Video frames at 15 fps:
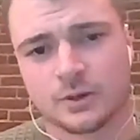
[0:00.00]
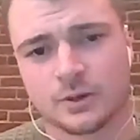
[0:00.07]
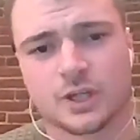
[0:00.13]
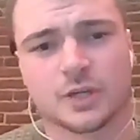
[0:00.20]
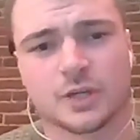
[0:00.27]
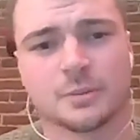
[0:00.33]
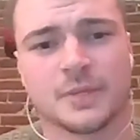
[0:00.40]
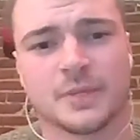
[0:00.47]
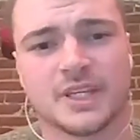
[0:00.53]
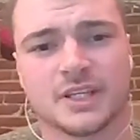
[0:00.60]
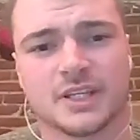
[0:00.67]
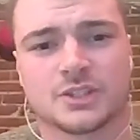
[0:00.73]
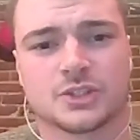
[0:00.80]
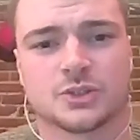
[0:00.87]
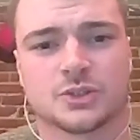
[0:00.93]
not
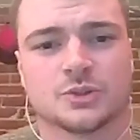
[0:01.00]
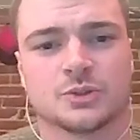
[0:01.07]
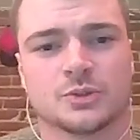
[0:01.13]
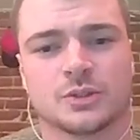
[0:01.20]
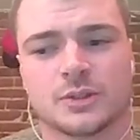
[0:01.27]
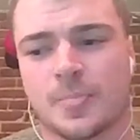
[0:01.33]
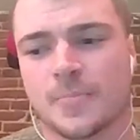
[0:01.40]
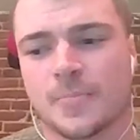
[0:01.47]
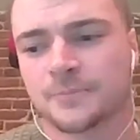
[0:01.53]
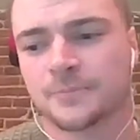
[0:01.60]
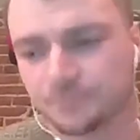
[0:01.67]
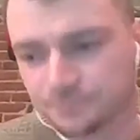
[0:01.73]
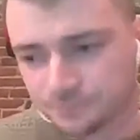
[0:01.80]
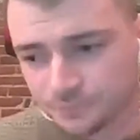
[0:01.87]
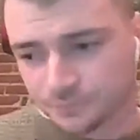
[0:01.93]
committed to
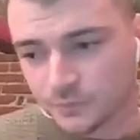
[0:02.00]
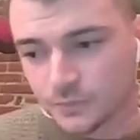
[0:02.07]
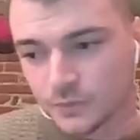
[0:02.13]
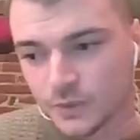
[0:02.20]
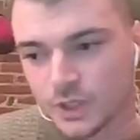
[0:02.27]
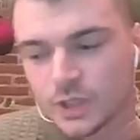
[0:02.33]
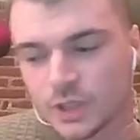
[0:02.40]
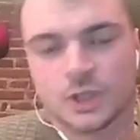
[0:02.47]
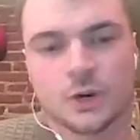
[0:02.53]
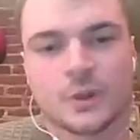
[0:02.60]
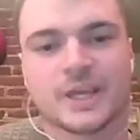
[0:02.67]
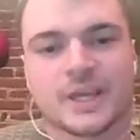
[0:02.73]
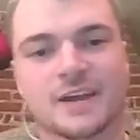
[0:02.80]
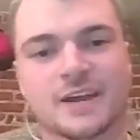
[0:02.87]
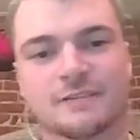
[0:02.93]

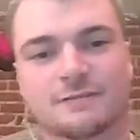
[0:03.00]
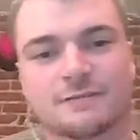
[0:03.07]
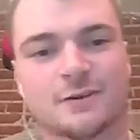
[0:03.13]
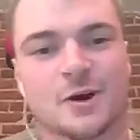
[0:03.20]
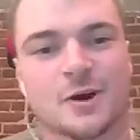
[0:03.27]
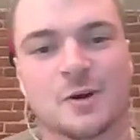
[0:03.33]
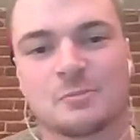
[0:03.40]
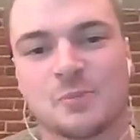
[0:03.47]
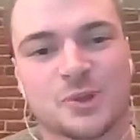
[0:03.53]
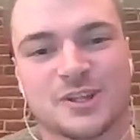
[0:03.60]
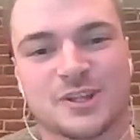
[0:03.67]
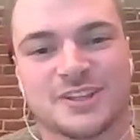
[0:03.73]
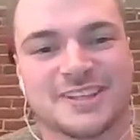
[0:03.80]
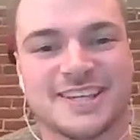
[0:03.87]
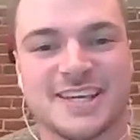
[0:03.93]
going at it for more
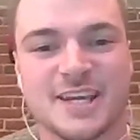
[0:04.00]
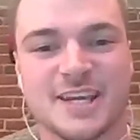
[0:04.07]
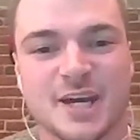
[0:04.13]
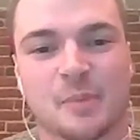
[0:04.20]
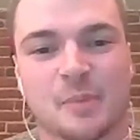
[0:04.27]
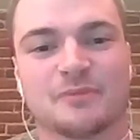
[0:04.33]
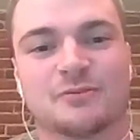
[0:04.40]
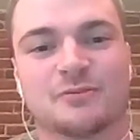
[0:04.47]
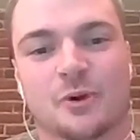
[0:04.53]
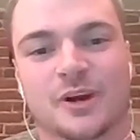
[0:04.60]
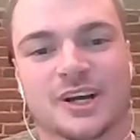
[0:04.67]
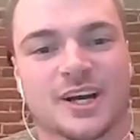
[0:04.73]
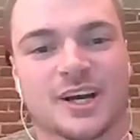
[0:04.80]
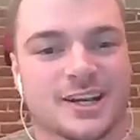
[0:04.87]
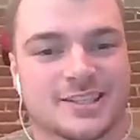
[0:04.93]
than a year
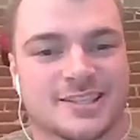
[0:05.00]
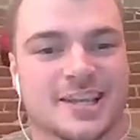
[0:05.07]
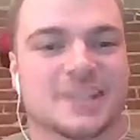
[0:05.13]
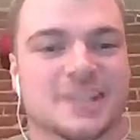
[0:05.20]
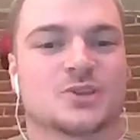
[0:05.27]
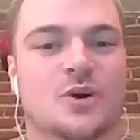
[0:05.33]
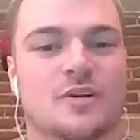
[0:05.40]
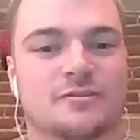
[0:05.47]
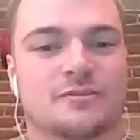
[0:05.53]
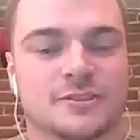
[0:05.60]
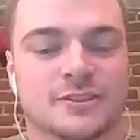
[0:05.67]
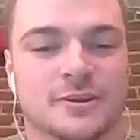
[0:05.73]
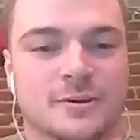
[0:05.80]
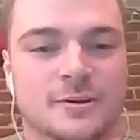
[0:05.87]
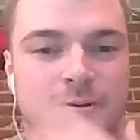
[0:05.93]
before it kind of takes off,
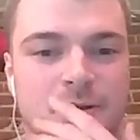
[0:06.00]
you